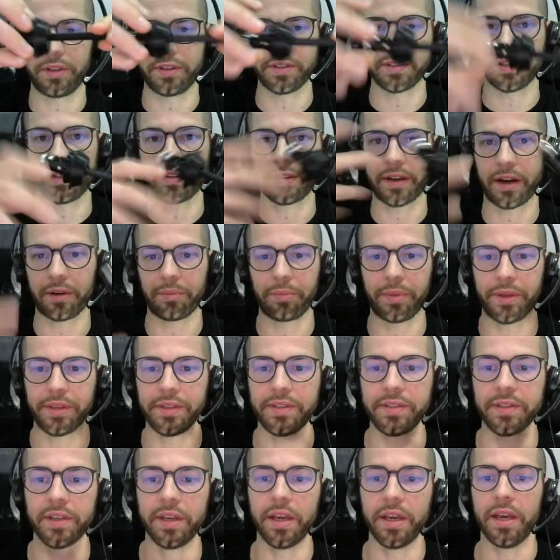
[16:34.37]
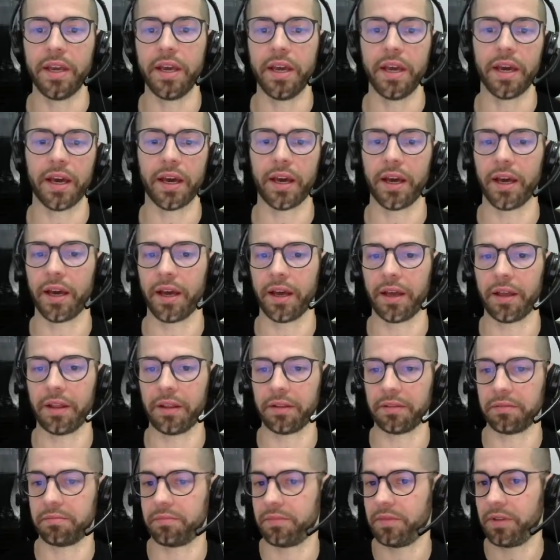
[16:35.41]
of this entire piece.
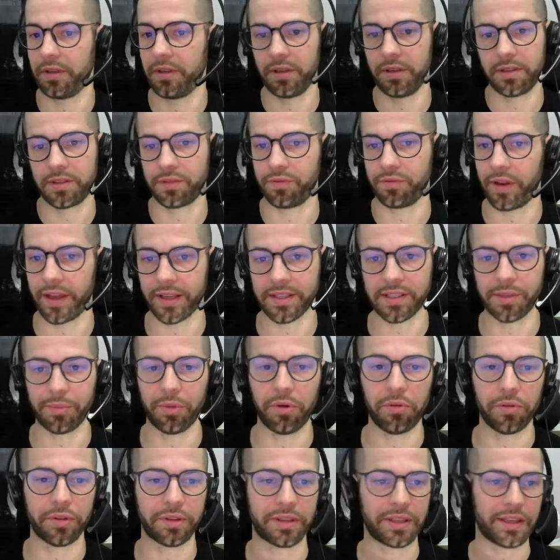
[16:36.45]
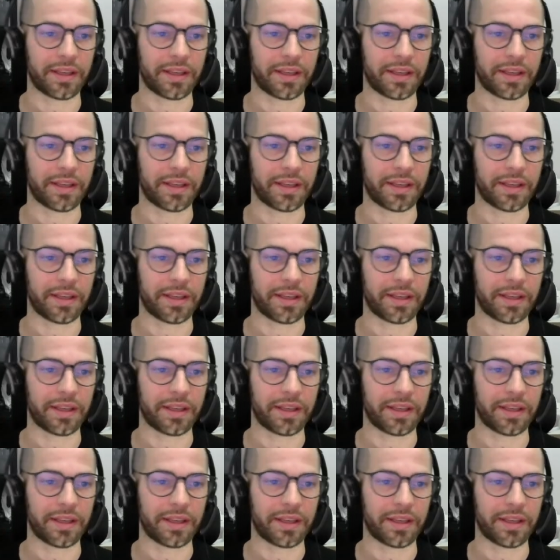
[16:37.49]
Uh, it's flexible.